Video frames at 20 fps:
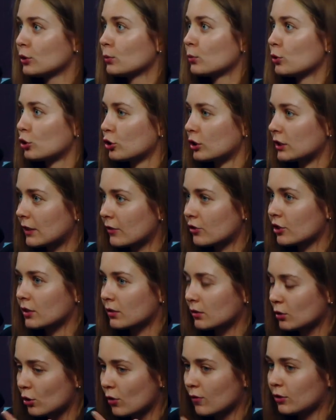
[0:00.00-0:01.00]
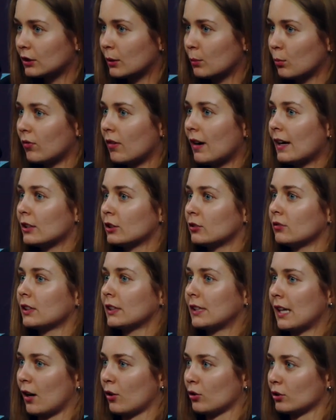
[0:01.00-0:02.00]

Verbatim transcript: things change these days,